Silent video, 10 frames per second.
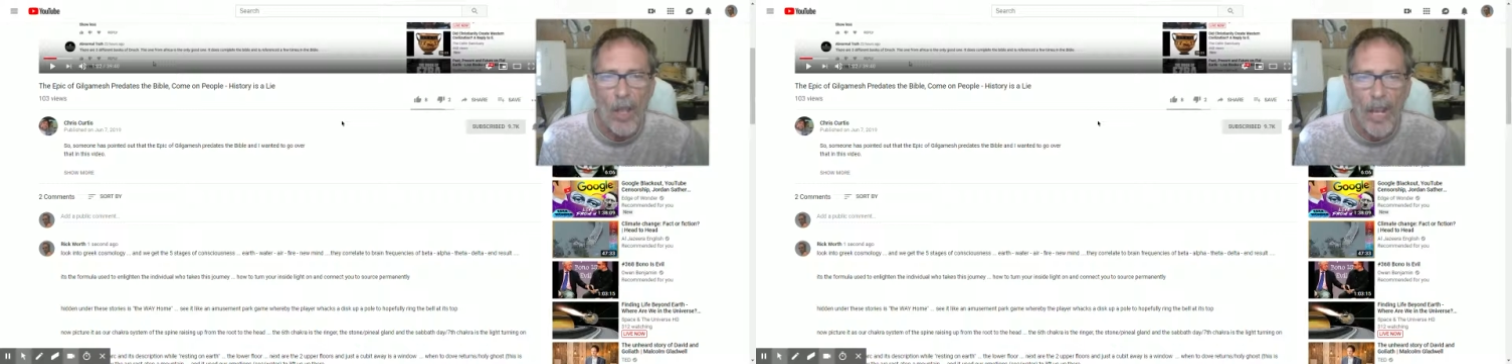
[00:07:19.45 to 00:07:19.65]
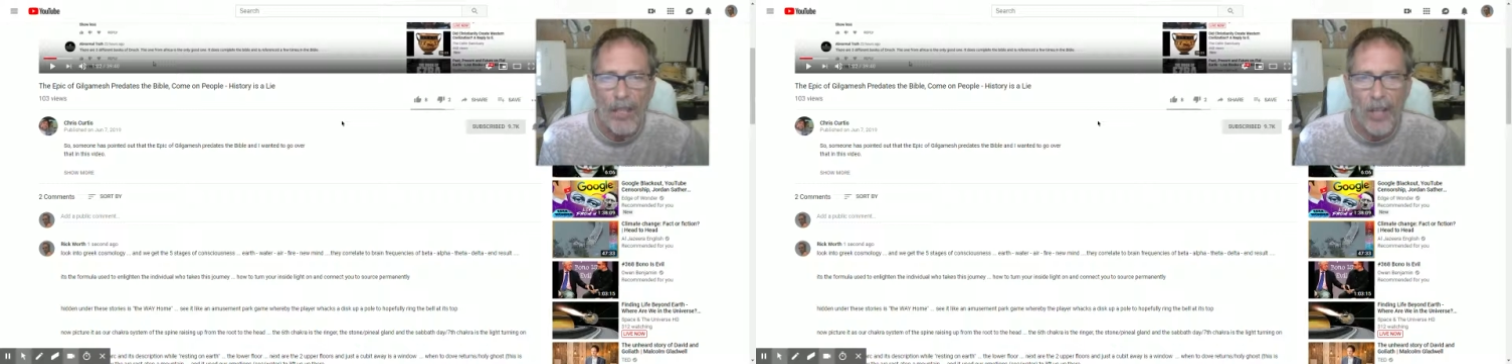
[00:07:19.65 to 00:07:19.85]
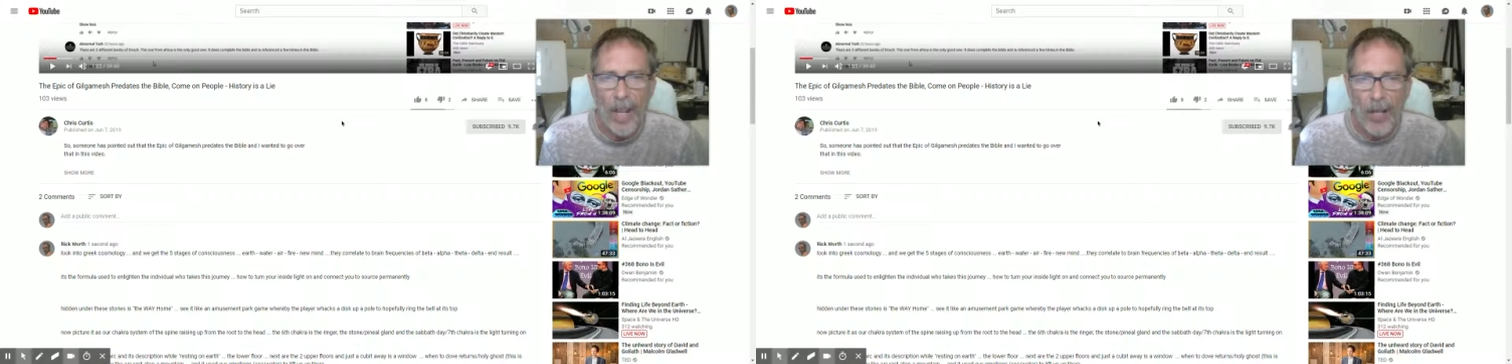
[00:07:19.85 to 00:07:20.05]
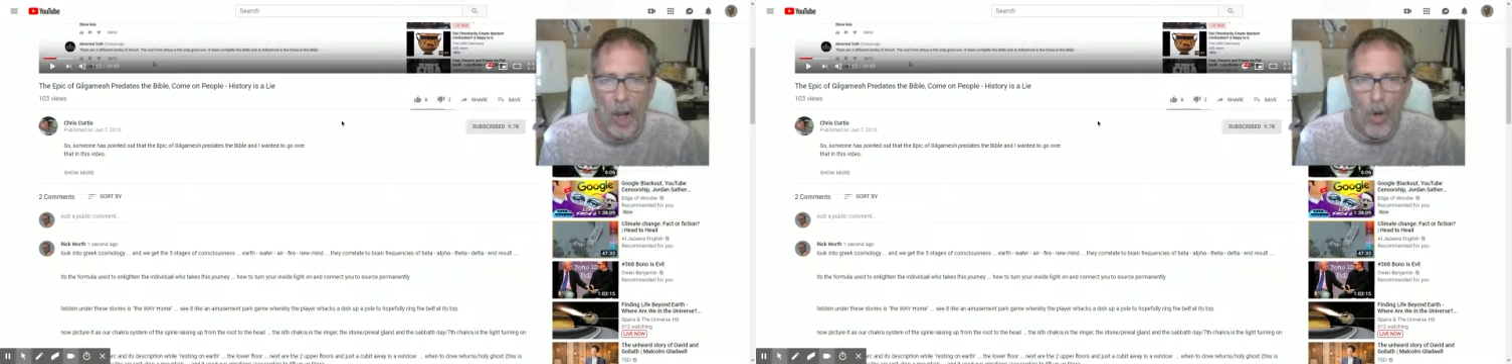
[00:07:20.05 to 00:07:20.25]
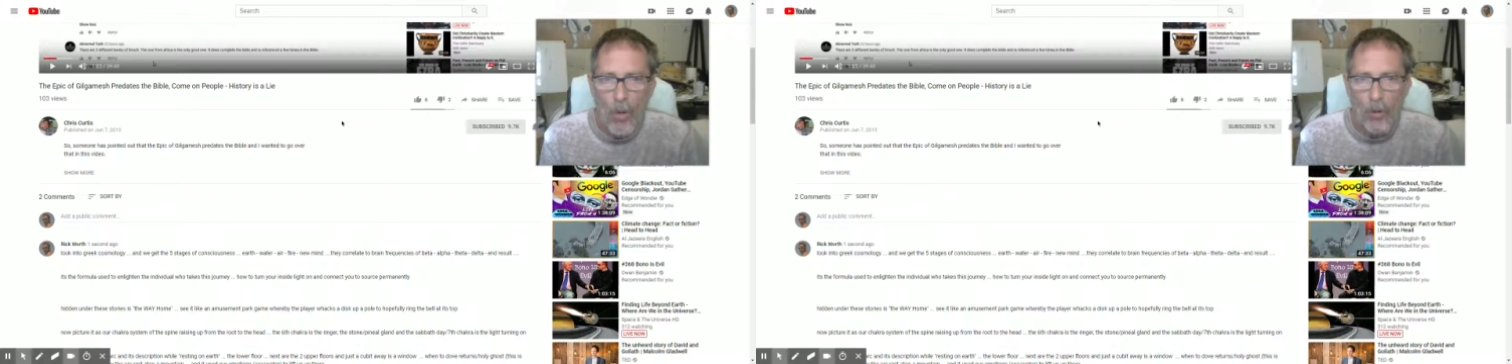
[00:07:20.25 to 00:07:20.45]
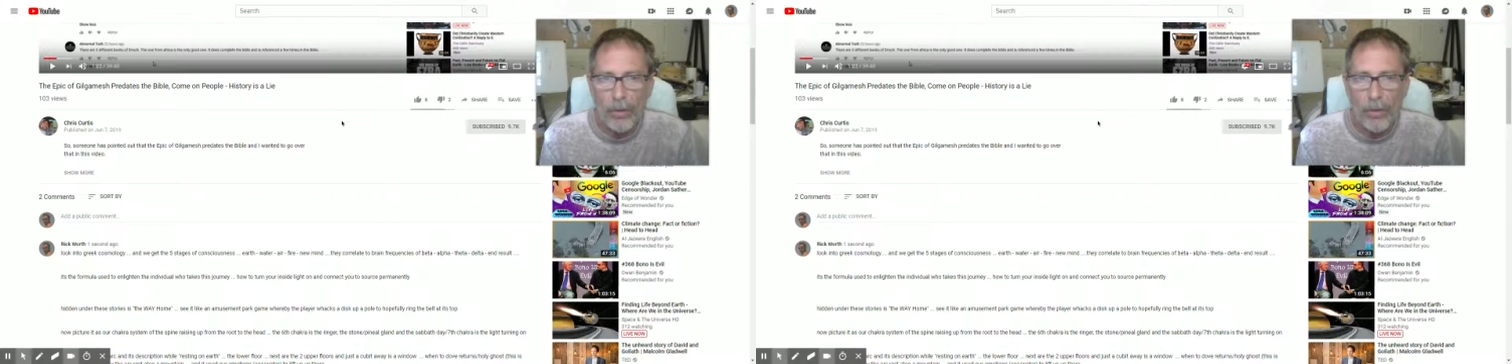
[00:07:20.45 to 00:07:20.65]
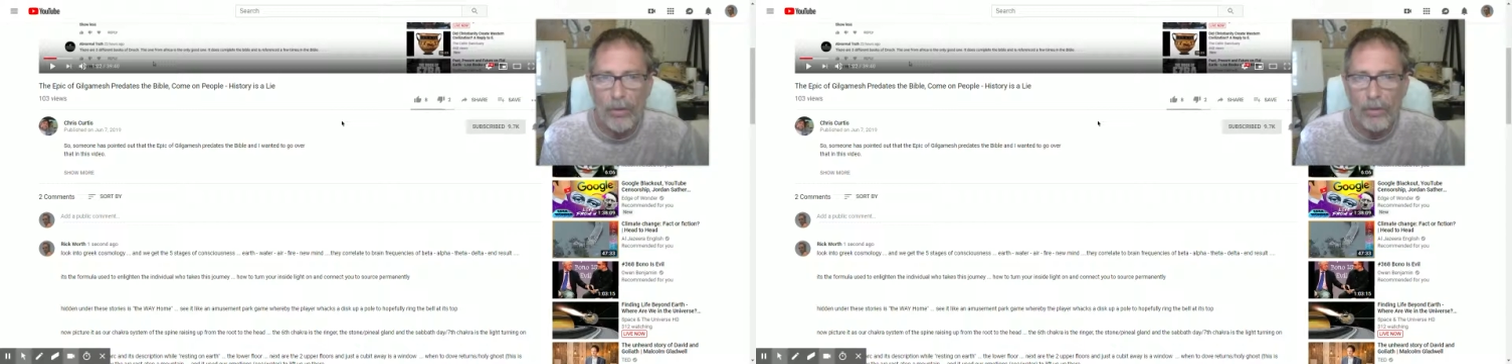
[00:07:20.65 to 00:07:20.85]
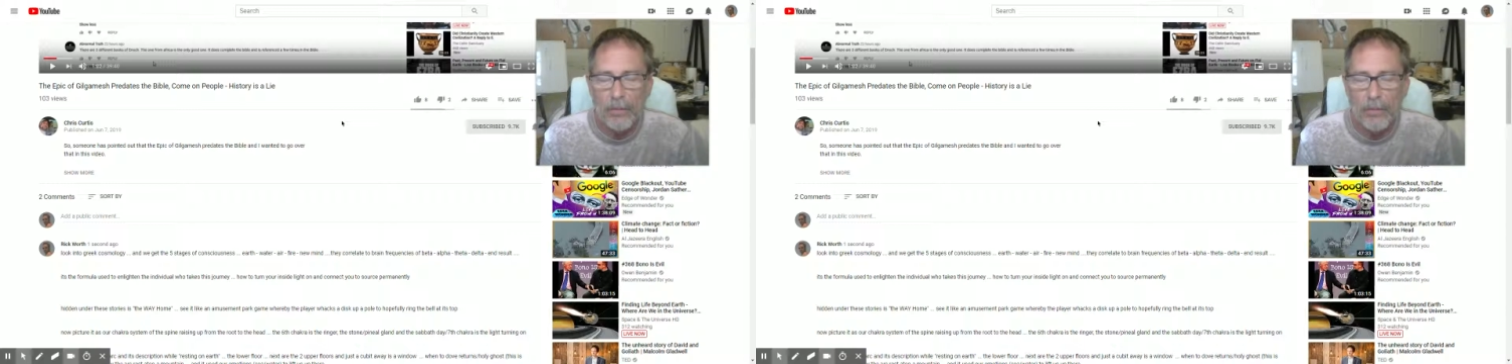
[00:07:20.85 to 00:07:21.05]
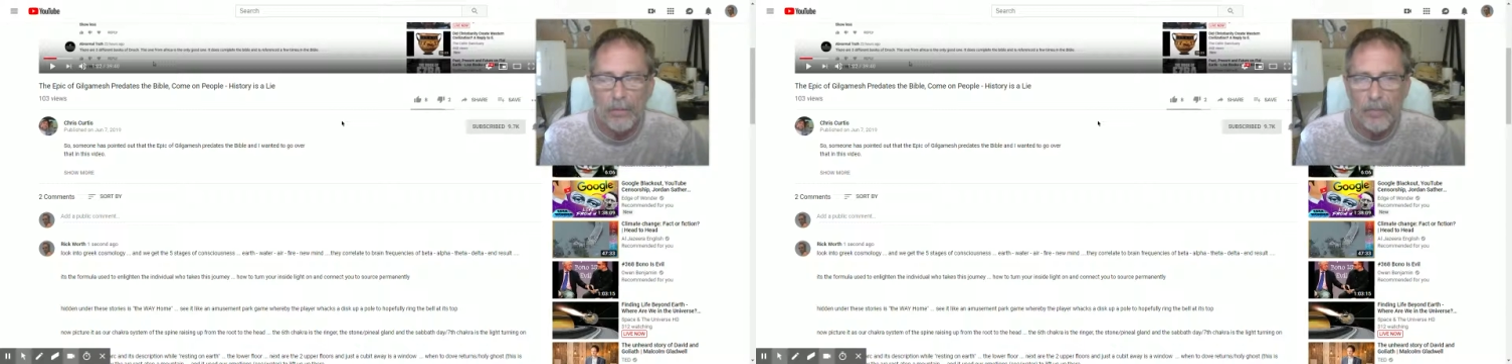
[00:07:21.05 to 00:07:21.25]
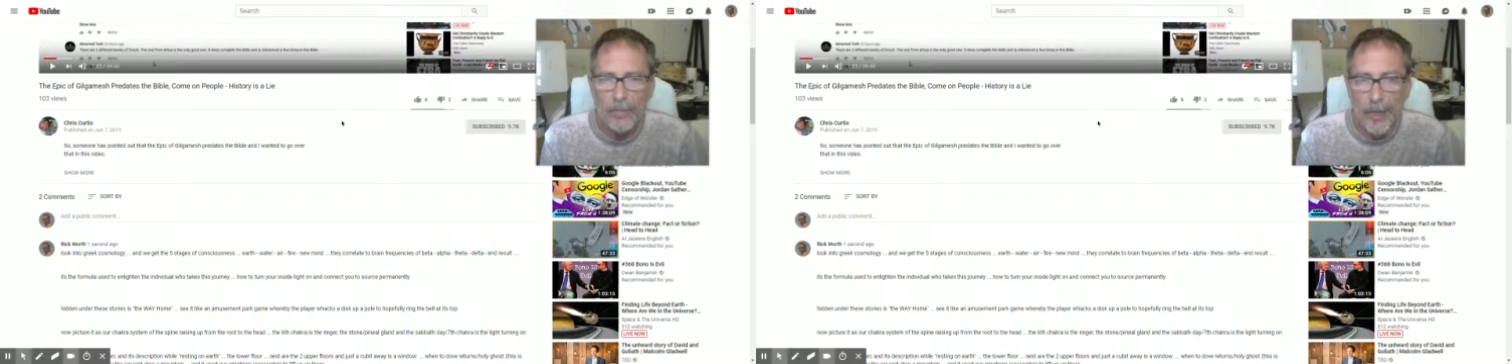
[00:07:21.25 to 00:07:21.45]
And that gold
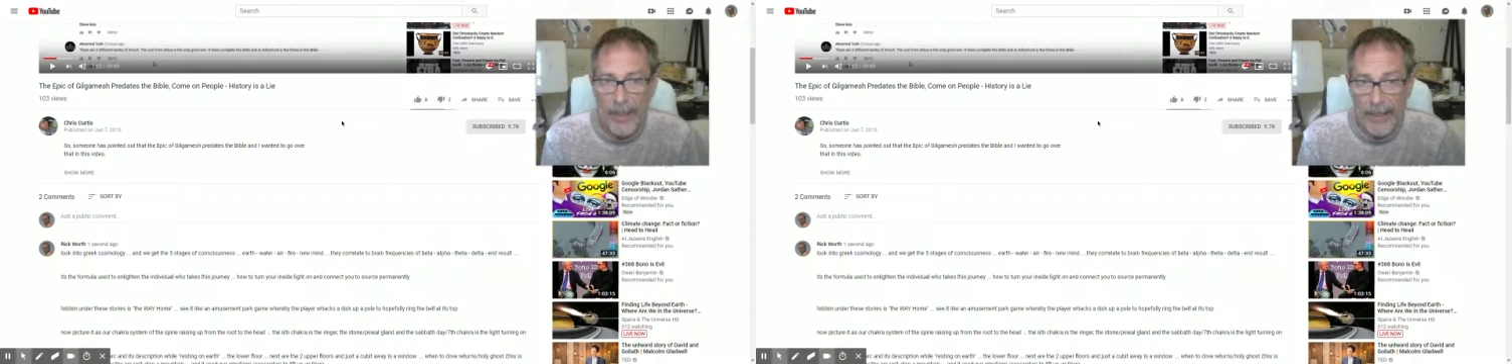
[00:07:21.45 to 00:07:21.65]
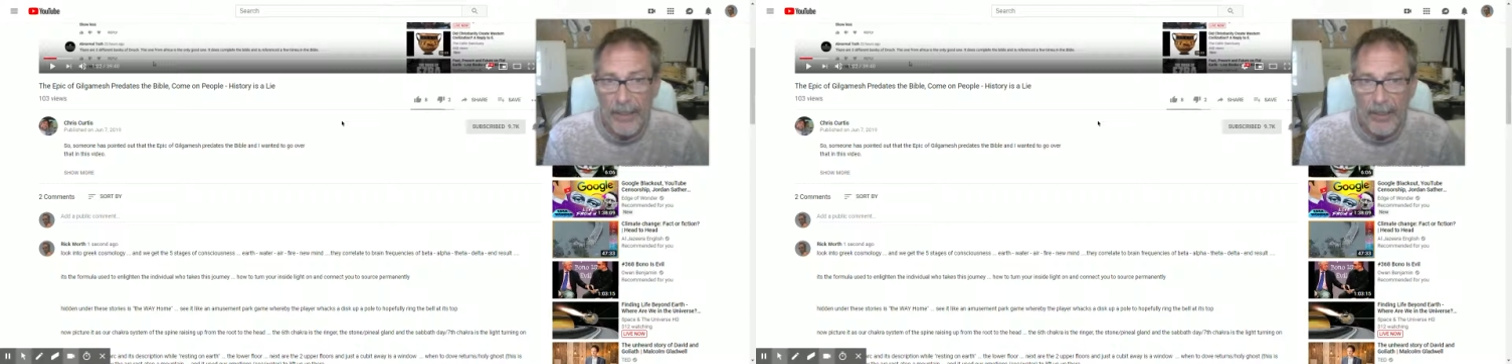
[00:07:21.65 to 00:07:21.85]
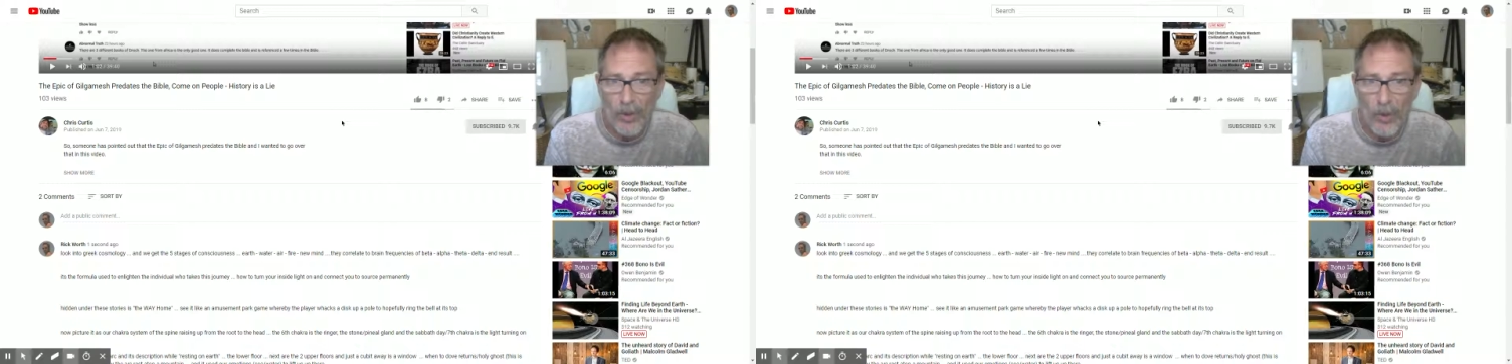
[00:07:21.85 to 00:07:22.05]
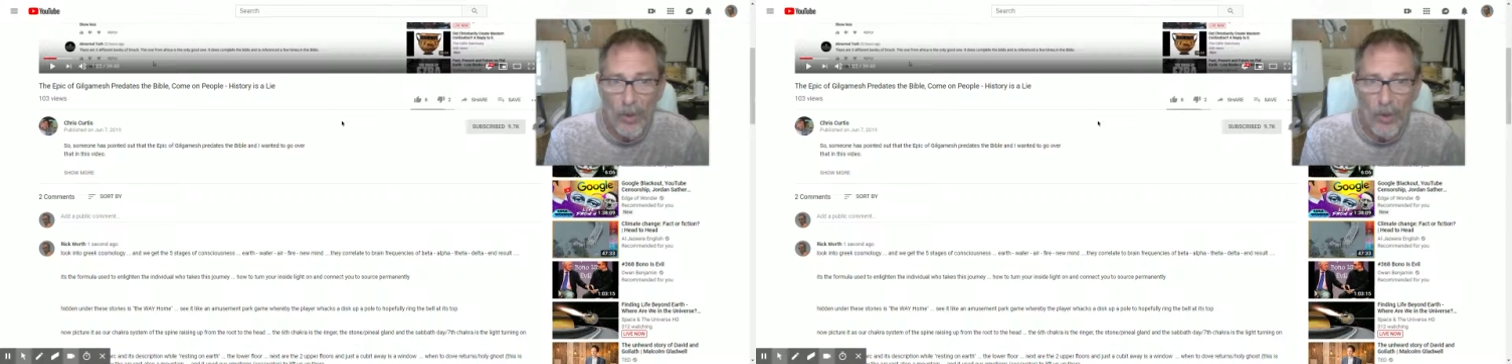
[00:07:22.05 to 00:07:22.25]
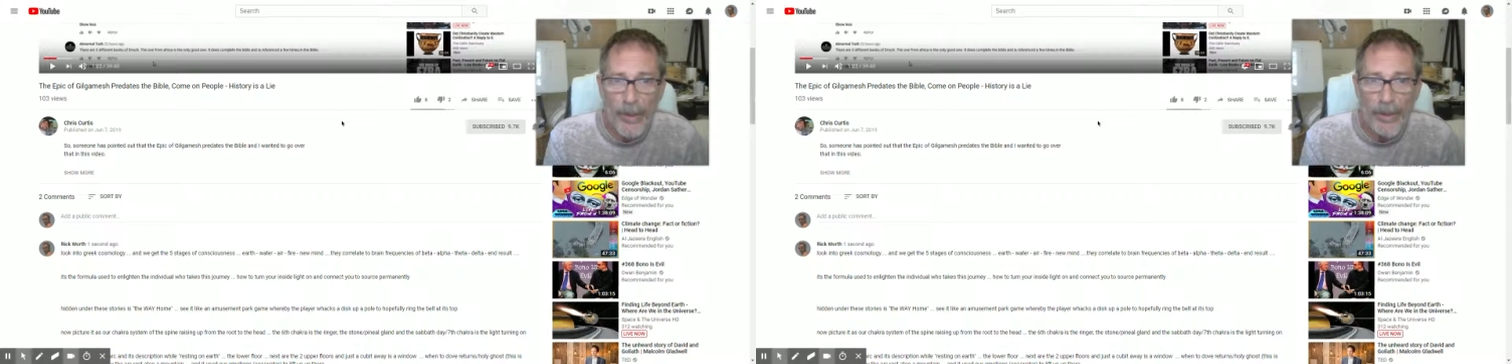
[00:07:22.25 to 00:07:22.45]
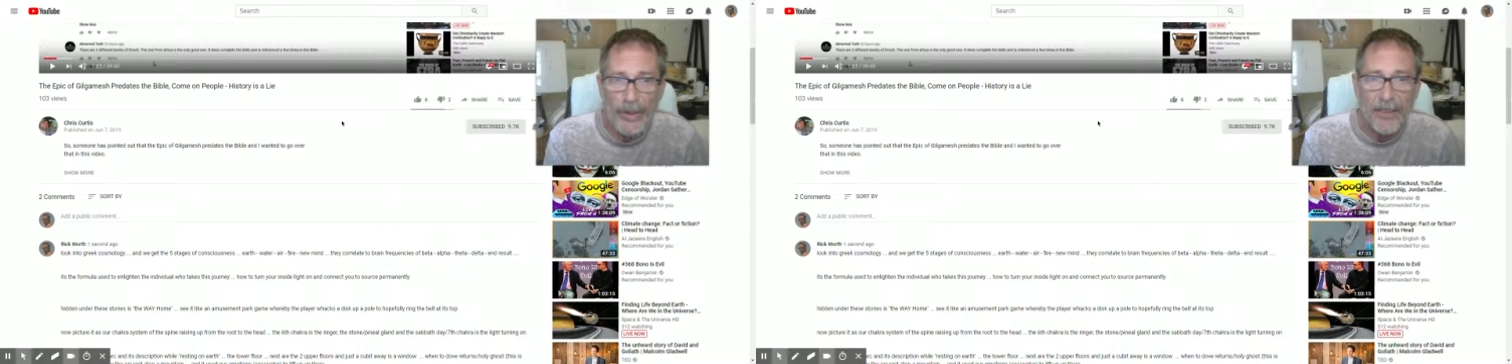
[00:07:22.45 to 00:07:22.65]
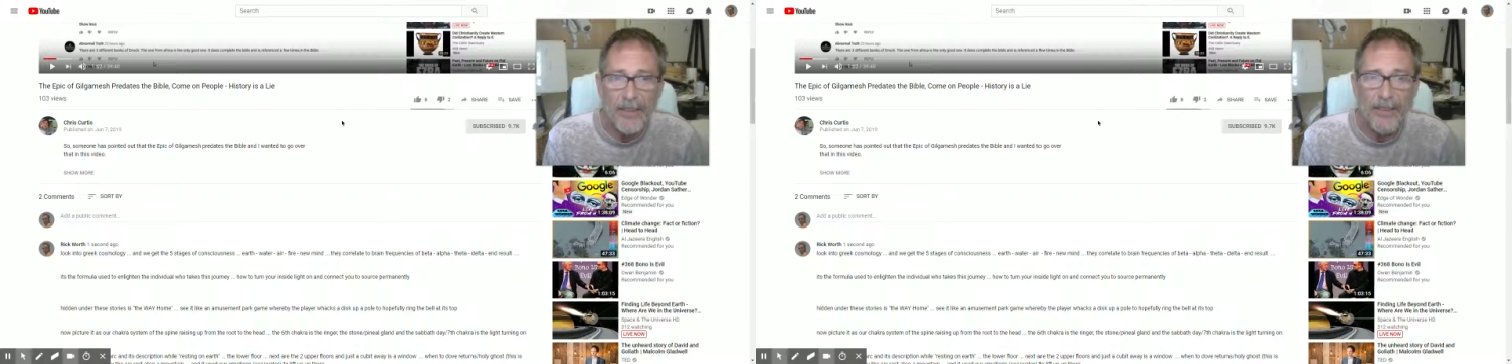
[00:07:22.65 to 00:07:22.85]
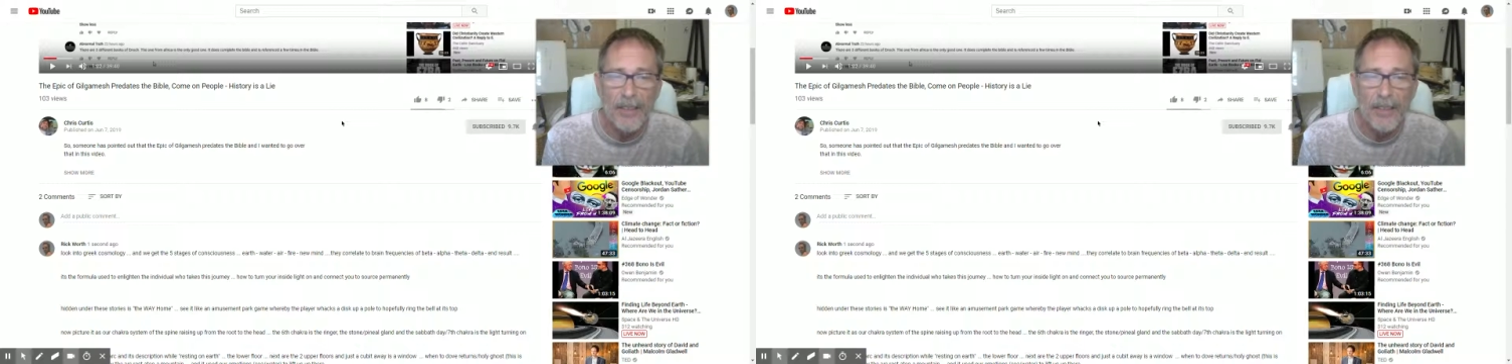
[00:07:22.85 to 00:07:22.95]
in these stories